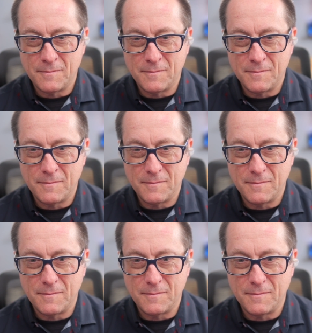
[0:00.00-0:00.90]

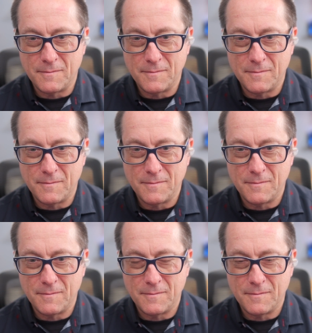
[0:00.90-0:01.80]

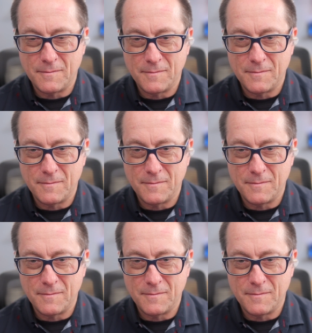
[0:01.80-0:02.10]
(silent)